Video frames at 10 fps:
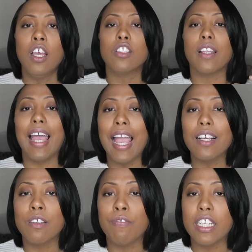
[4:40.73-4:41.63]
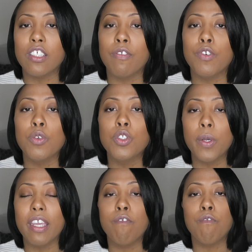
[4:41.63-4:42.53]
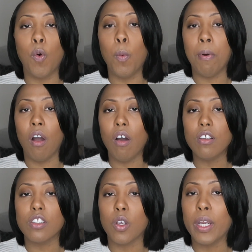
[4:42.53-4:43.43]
So the activator, if you do it in 4 parts,